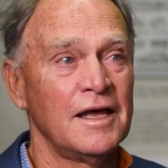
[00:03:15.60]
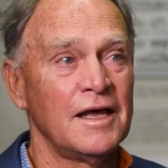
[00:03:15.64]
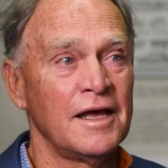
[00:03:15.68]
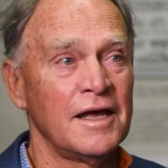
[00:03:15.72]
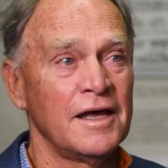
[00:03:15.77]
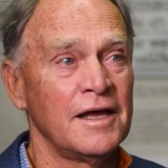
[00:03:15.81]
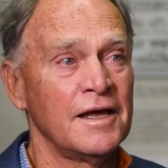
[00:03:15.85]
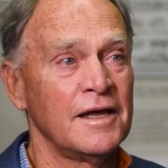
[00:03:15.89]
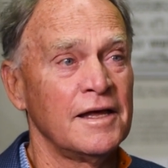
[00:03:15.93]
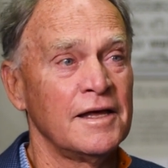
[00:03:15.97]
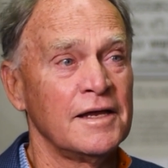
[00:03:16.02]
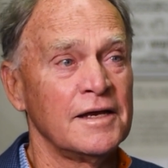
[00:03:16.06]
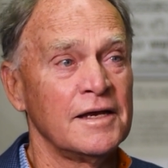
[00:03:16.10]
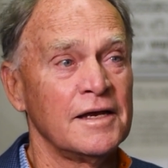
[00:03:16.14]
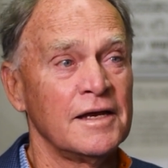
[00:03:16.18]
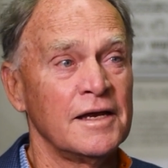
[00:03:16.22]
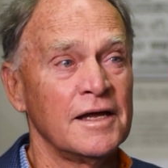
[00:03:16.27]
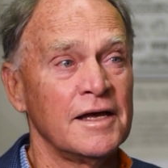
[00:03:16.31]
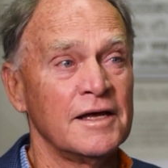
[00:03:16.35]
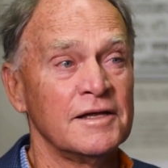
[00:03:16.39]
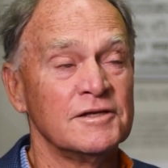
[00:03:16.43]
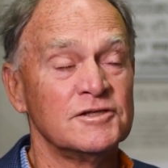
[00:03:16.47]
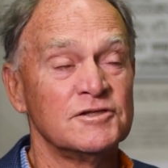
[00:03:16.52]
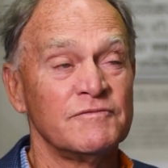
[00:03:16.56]
and
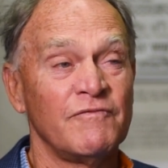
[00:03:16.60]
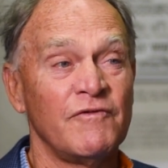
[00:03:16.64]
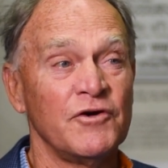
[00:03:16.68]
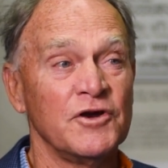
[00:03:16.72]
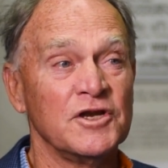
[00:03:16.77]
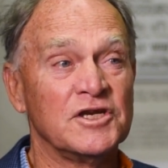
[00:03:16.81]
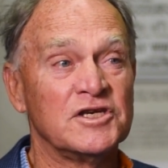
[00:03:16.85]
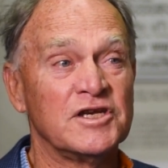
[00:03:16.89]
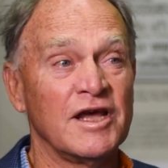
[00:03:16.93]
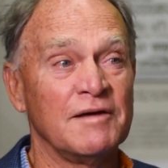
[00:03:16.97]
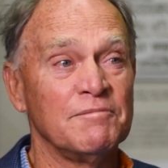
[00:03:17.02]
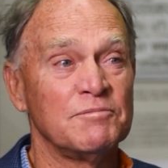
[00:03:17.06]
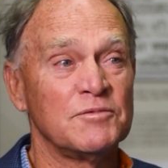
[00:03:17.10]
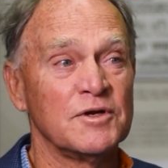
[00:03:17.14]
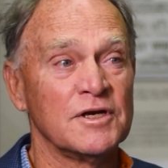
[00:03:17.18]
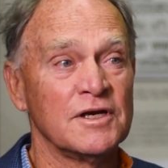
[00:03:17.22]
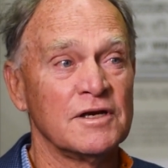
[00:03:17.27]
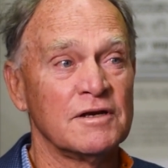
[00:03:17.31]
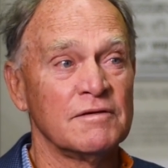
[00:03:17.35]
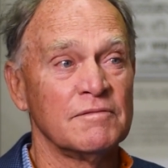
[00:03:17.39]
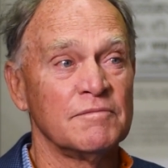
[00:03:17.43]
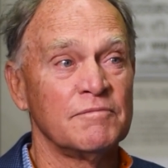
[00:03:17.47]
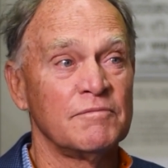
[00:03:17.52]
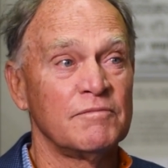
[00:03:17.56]
it's very tempting
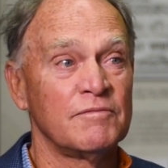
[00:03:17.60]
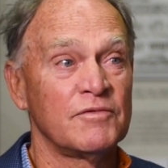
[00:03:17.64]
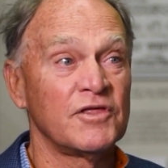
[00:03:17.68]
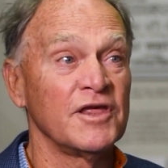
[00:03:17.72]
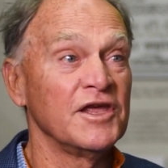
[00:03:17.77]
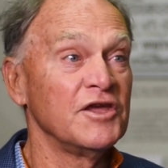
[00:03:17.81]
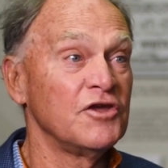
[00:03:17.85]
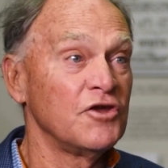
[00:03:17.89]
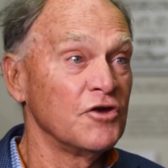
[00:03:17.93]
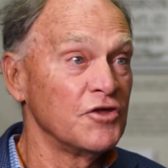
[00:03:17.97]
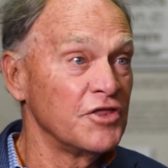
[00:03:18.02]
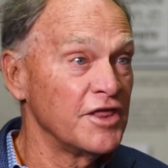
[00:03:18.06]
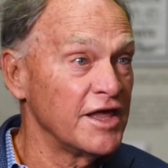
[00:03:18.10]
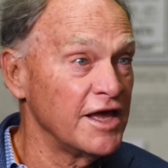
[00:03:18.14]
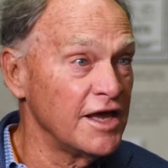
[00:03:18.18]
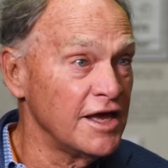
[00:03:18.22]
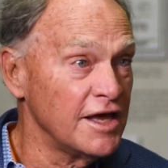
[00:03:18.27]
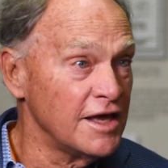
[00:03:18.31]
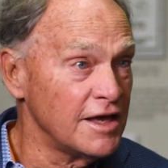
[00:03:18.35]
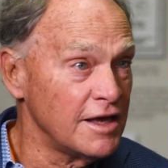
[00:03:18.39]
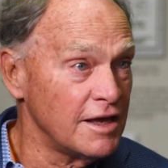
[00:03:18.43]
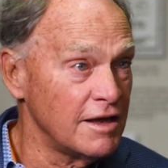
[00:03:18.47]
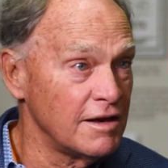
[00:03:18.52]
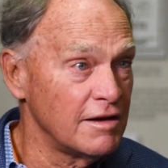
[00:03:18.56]
to think you're
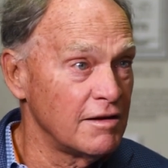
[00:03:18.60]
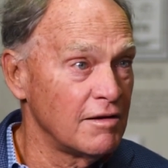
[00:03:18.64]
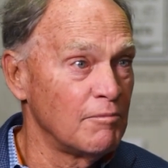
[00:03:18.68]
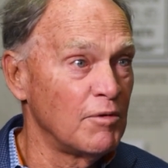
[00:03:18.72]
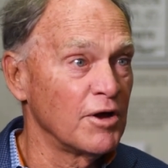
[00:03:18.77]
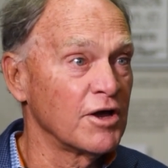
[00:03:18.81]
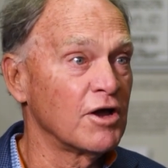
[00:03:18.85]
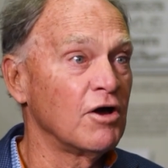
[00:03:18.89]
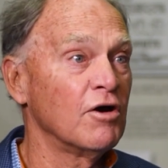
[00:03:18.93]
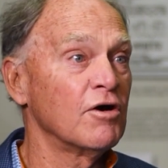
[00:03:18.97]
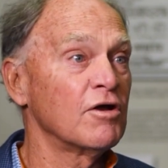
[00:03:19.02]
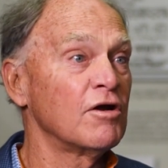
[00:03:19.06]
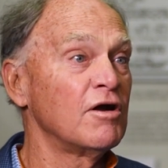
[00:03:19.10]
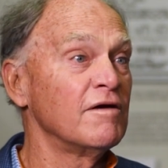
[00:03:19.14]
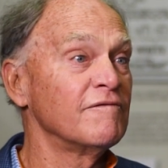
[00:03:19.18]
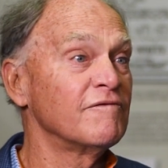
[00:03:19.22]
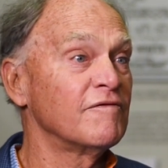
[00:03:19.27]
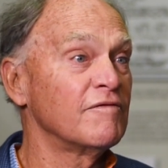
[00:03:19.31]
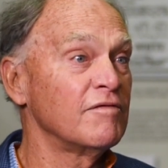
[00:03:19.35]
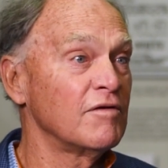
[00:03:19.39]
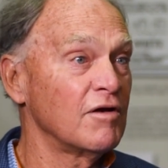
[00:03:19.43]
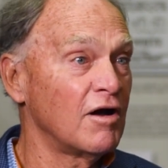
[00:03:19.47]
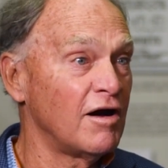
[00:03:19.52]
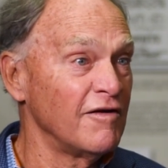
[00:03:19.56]
there. My God,
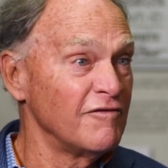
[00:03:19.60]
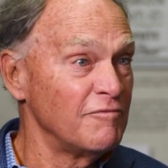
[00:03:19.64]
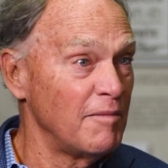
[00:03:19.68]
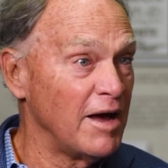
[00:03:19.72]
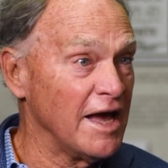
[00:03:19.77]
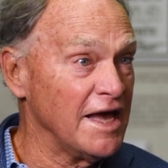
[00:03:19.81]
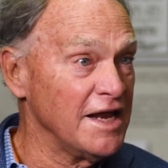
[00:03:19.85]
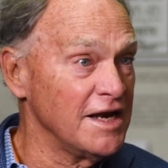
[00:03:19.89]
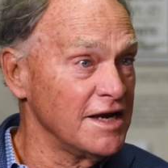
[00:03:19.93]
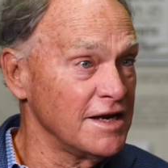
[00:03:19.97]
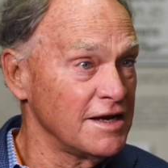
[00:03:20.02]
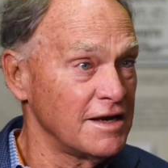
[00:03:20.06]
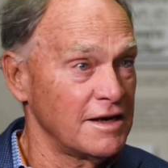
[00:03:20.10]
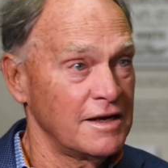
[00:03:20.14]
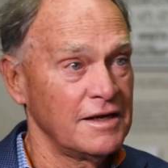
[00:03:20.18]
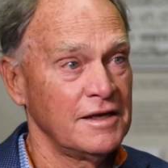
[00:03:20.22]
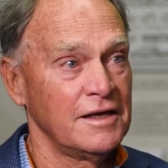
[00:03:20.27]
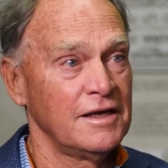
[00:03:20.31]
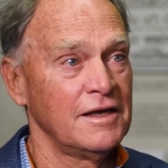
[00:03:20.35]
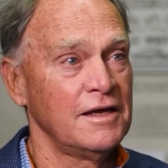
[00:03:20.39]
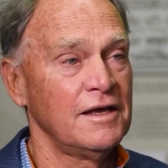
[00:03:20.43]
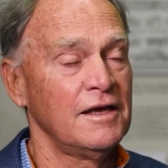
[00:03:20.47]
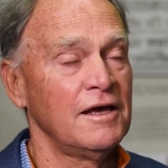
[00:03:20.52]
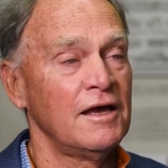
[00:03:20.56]
I've made it.
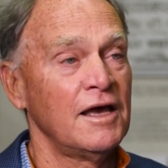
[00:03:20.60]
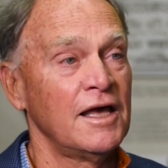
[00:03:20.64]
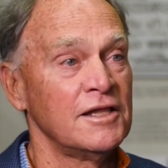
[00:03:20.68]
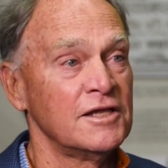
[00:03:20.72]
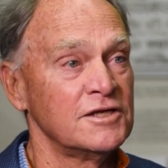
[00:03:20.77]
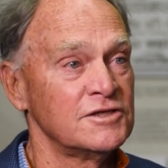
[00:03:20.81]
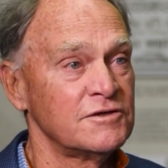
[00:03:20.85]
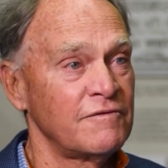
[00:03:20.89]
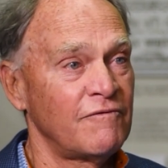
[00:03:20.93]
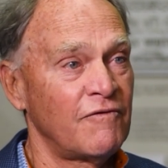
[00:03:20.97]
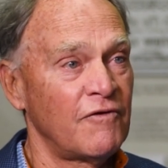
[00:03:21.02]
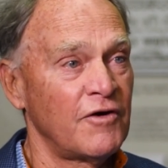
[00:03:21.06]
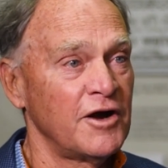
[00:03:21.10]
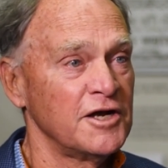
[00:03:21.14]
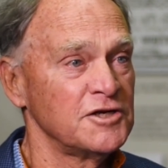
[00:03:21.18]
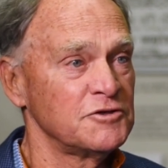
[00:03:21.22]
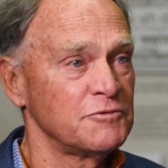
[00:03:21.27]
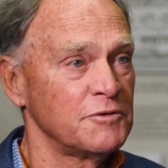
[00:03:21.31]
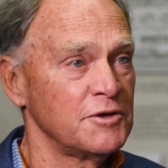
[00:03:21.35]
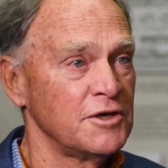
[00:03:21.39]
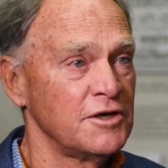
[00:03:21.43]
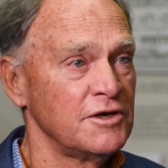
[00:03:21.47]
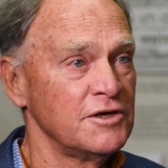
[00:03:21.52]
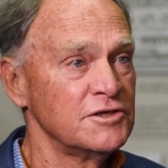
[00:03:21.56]
And there's a phrase
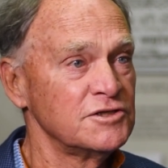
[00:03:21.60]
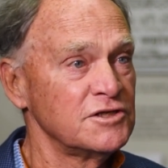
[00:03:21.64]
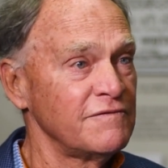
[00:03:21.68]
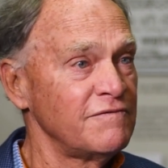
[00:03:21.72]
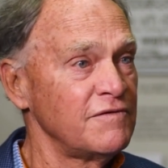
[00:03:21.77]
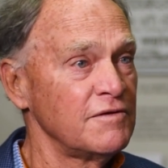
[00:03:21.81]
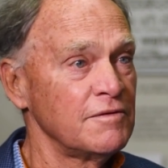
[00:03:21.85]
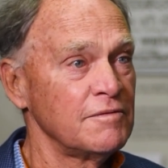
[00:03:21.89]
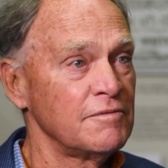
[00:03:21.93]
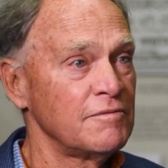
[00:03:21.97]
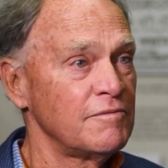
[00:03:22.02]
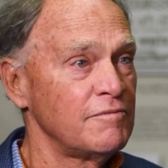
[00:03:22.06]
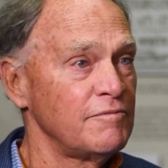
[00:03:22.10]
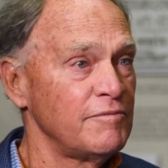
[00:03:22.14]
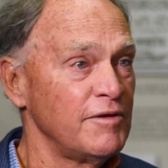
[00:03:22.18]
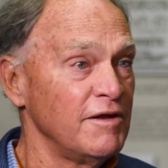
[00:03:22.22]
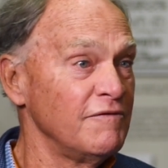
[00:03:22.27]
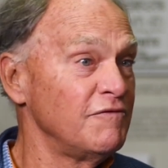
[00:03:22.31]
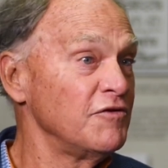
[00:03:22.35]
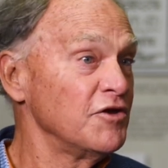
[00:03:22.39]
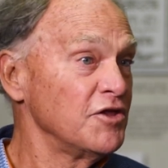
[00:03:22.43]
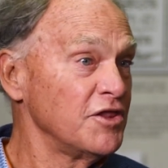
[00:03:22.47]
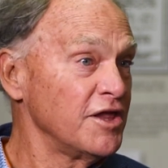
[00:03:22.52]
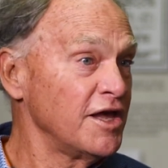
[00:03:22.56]
we use: if
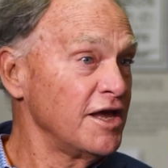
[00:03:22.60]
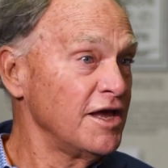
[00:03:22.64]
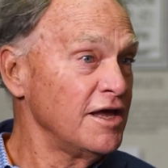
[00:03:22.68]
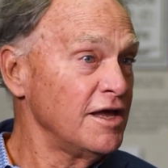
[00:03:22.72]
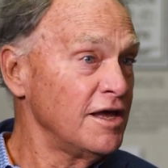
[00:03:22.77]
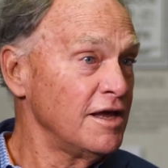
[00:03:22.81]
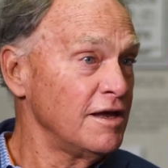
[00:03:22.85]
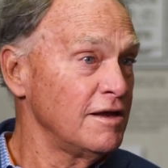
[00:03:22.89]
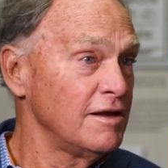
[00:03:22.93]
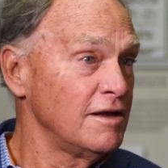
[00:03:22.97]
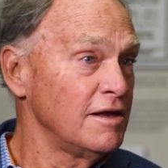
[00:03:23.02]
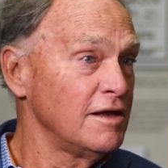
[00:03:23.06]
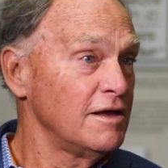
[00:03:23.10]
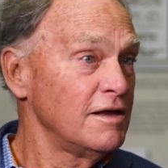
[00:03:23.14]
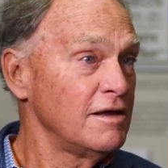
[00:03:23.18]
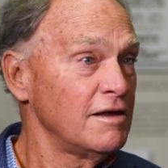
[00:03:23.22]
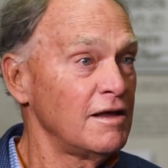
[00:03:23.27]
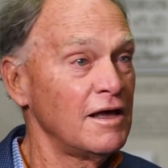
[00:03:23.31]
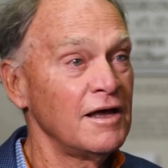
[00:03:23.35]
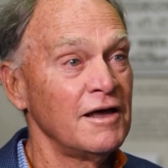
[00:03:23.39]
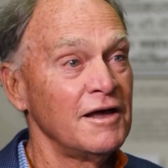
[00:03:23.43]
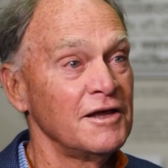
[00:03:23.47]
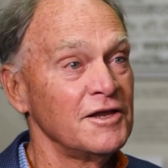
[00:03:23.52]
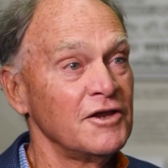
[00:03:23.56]
you're there,
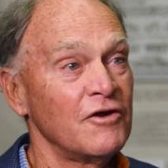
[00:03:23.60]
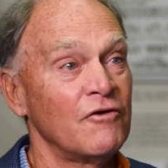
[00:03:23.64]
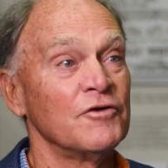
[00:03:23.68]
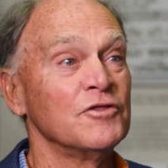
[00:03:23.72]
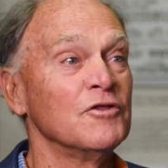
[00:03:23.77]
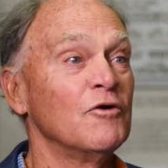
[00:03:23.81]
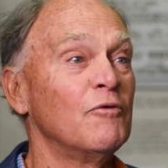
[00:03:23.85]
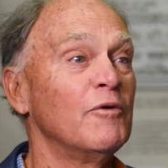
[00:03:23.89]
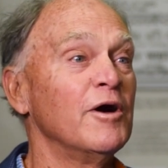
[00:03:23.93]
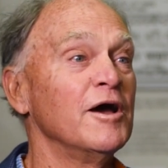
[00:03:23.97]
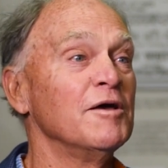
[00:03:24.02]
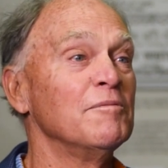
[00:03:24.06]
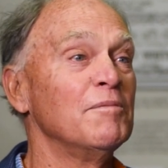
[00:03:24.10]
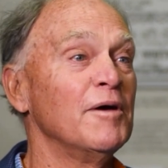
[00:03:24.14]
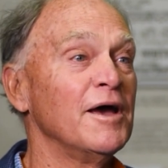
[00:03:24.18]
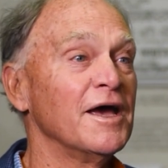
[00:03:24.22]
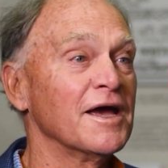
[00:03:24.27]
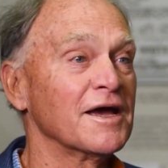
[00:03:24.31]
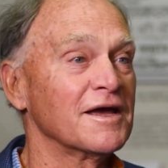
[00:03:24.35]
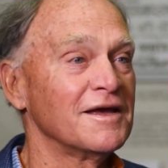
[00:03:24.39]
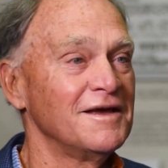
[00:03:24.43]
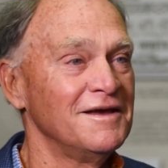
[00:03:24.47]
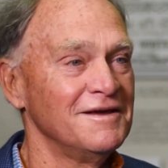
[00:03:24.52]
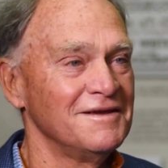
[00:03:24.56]
you're on the way
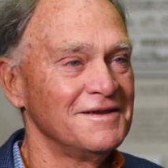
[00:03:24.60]
back.